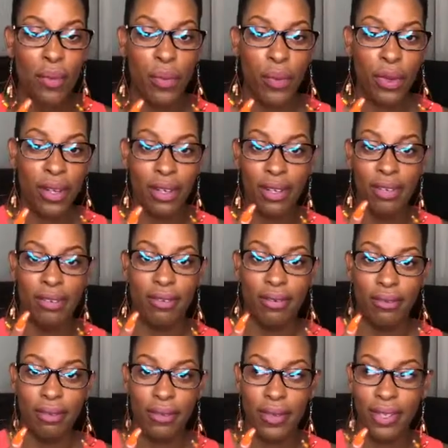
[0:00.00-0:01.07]
would
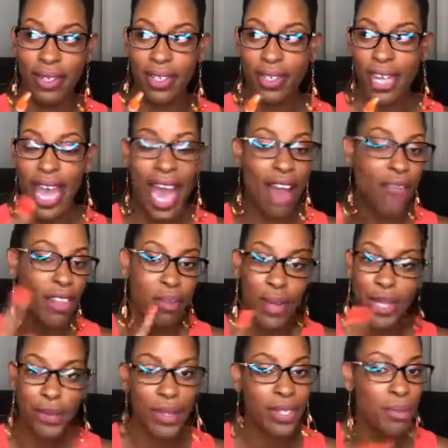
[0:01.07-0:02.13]
have them
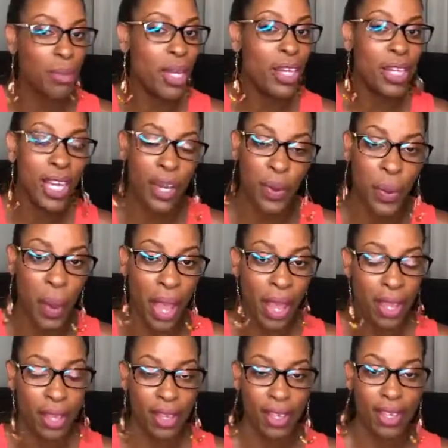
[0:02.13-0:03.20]
experience them in any kind of
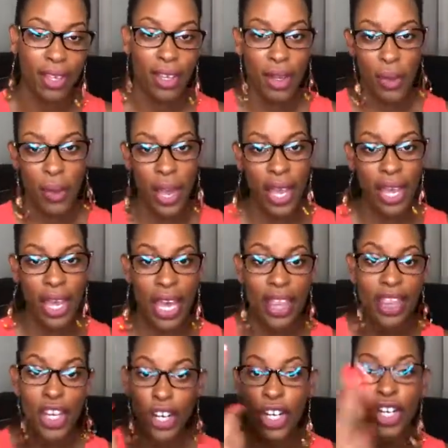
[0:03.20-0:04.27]
way, right? And
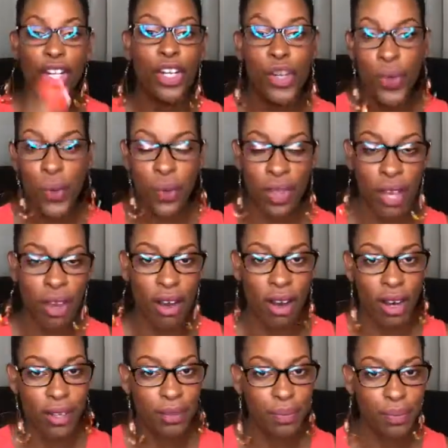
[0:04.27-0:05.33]
they're going to know who they
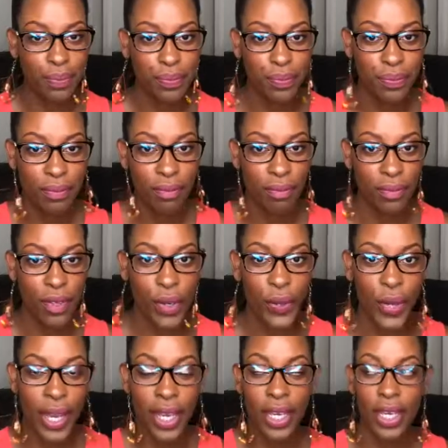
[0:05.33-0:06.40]
are, all
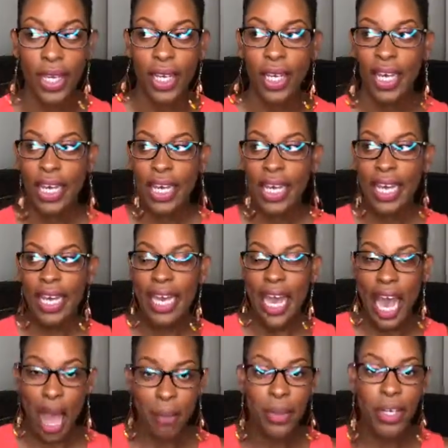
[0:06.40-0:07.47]
right?
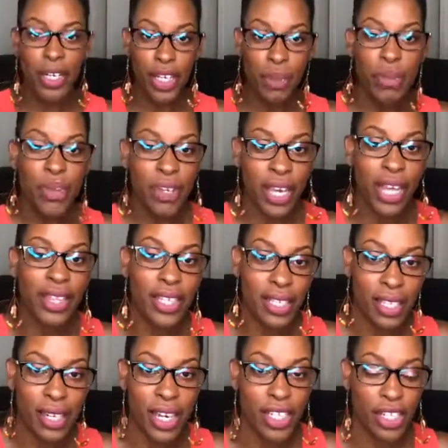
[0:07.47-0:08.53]
I'm going to communicate this
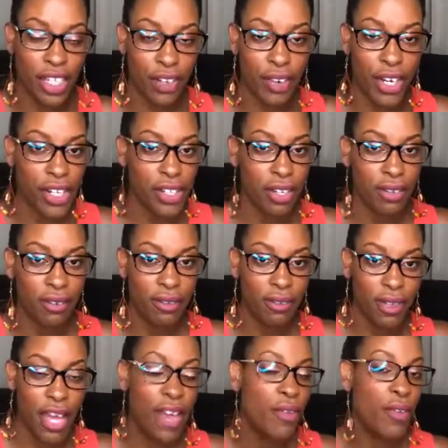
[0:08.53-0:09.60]
to the next generation.
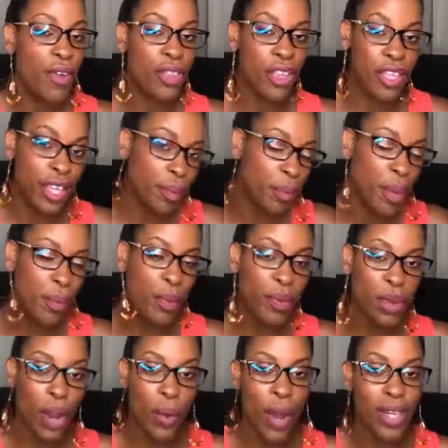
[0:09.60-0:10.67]
And for the young people that
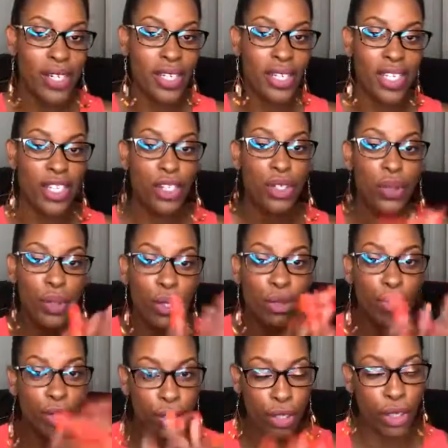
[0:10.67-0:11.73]
are watching this,
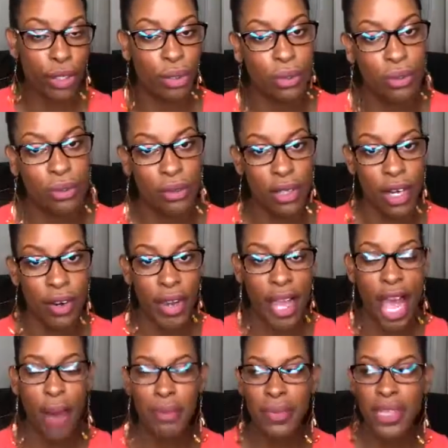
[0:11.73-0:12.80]
kudos to you, all right?
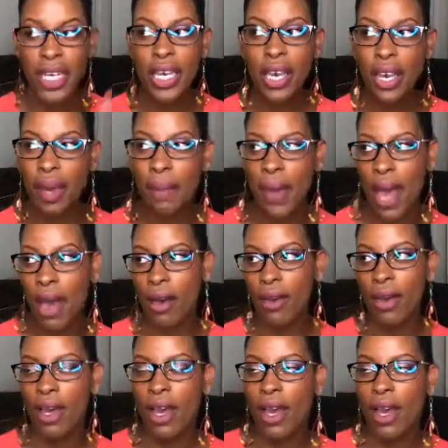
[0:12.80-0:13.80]
I'm thinking about